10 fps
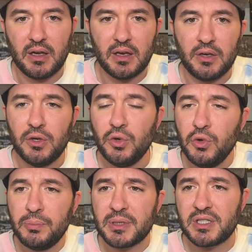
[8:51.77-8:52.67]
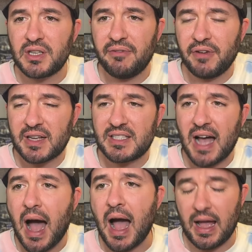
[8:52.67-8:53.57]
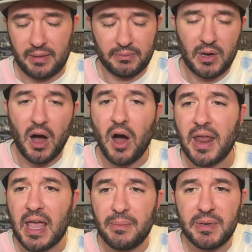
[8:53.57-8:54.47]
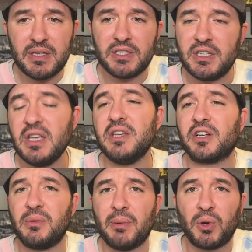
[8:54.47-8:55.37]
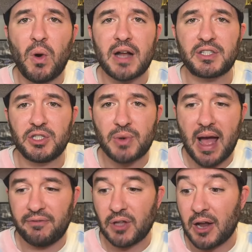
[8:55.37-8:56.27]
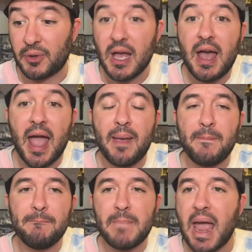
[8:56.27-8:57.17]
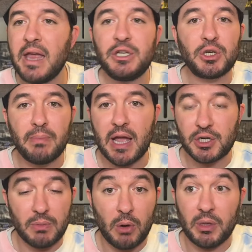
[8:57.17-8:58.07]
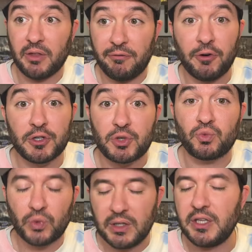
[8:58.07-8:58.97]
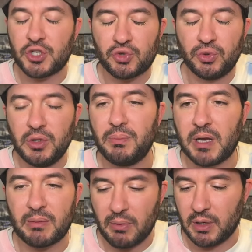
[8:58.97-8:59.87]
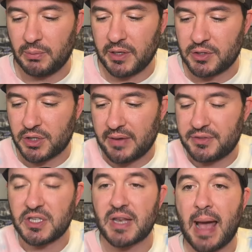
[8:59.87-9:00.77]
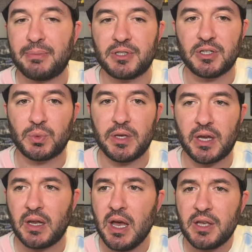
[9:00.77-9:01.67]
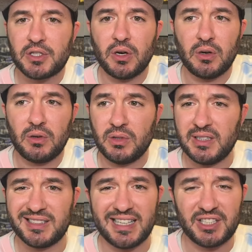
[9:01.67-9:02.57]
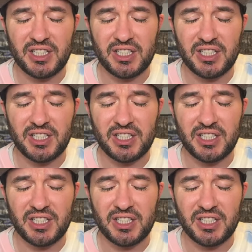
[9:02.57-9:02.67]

noon Pacific time on ABC. You're going to be able to watch the draft lottery. A major, major moment. The first really, truly big moment of the Blazers offseason happens this weekend. So let's get